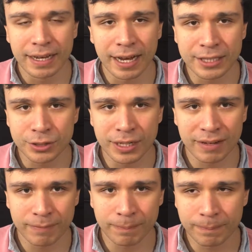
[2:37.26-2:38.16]
I do
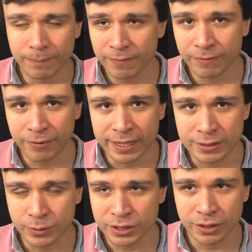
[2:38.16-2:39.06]
have
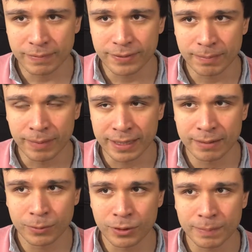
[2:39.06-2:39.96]
friends which come from
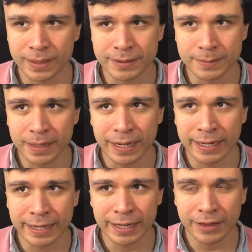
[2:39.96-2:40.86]
Magdeburg, but
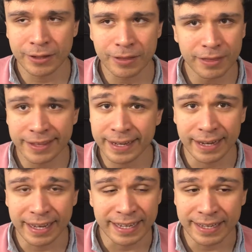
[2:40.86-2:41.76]
I don't think
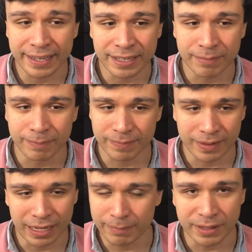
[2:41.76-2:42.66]
I'm
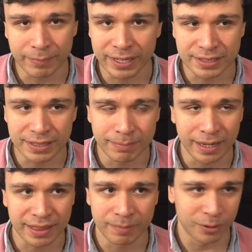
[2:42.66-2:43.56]
immersed in the
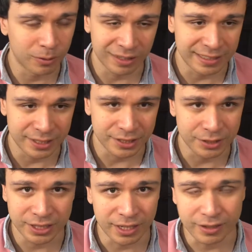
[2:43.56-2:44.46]
Magdeburg culture to
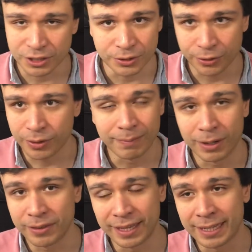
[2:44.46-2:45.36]
talk to you
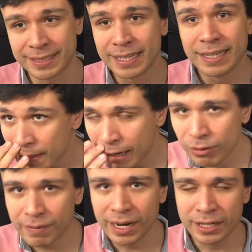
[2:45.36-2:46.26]
about that.
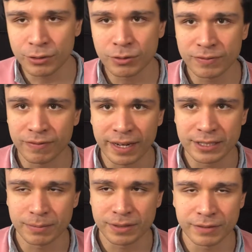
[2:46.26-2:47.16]
However, I do find
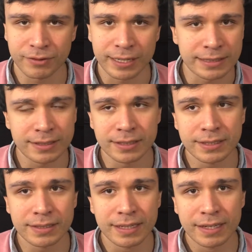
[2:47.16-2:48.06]
some differences.
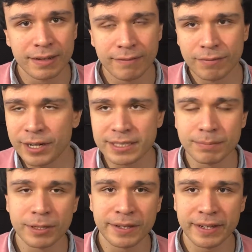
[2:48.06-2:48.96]
For
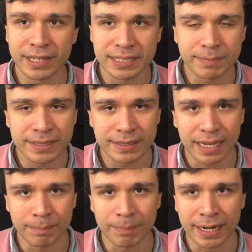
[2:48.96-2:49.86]
example, here is missing
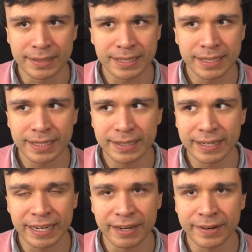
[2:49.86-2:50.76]
a party
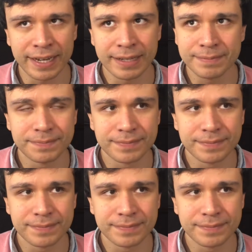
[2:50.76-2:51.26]
area.